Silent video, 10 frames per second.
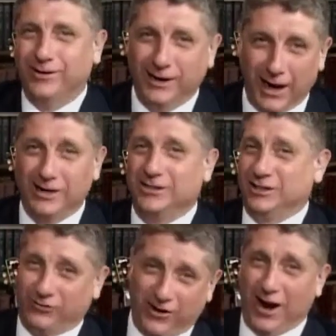Yes,
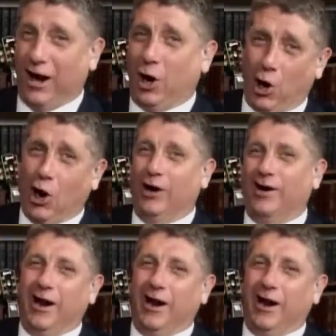it's very good.